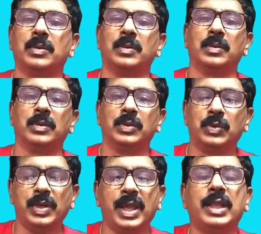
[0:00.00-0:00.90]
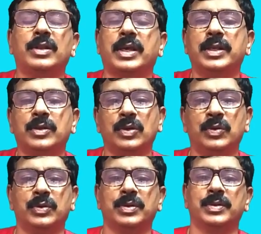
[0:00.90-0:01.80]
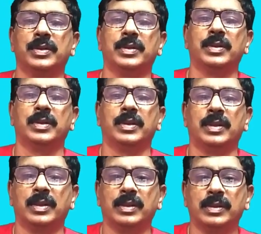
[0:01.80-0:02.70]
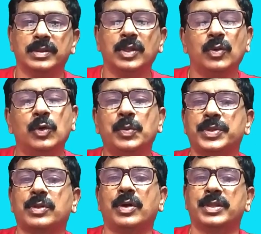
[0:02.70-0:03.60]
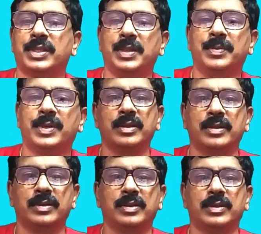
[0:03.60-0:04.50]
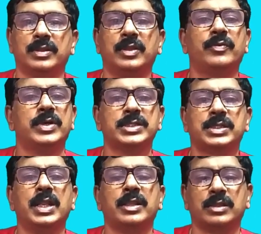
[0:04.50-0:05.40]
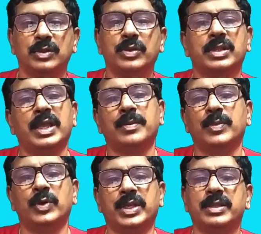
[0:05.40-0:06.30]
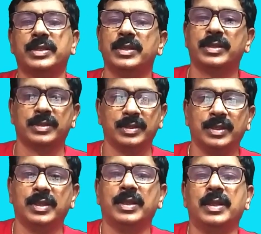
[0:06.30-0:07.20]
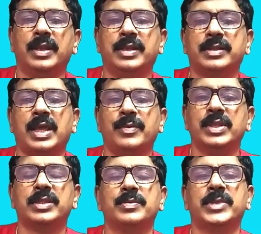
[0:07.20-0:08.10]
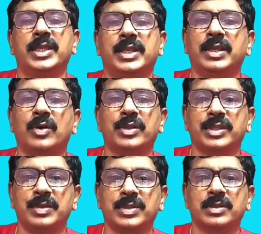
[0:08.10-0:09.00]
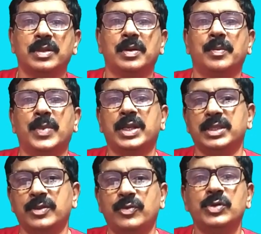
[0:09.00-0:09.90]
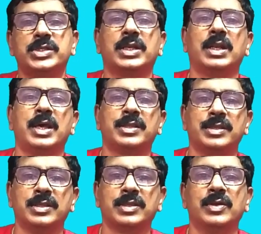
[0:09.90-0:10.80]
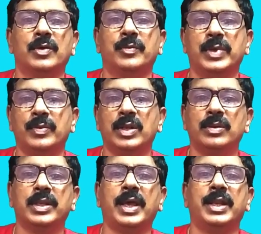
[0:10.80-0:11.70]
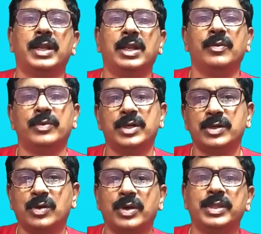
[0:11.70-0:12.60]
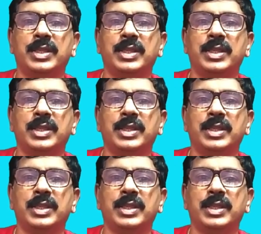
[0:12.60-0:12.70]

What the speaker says: Today I will conclude the OOPS concept. The first class looks like boring since it is having some theory concepts, but in the future classes we will directly work on the